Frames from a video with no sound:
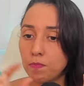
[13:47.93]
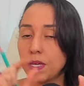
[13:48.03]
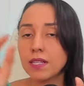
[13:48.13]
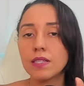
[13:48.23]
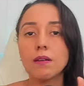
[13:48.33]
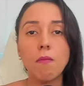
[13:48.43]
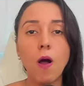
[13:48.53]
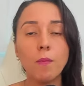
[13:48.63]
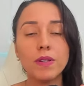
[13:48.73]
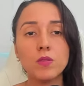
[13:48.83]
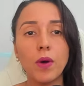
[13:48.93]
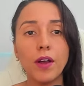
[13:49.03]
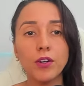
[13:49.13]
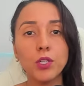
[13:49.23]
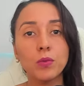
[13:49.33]
pick some moments
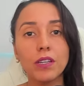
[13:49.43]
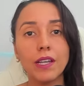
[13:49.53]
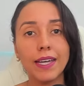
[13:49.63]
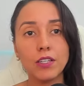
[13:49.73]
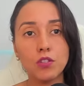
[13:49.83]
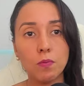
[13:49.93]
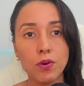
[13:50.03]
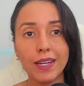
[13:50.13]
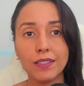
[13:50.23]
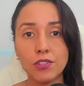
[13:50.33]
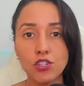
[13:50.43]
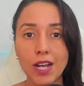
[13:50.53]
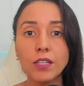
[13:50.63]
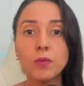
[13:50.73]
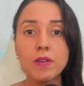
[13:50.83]
where you would like to practice
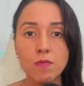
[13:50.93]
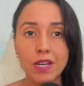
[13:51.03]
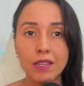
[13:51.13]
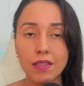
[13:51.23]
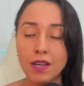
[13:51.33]
shadowing with.